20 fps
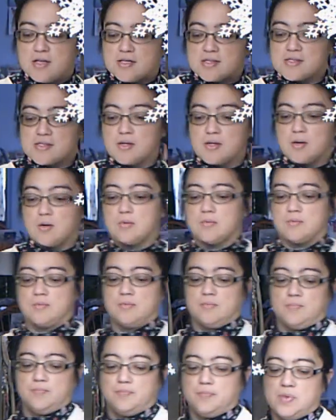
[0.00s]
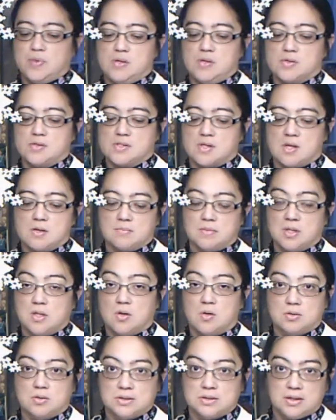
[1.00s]
so you saw me
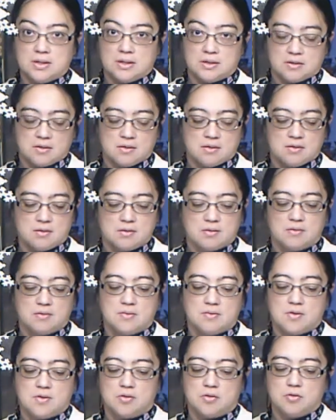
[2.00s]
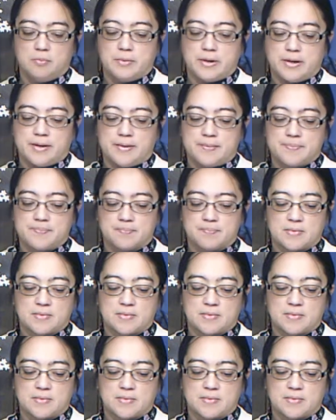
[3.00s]
holding the ube.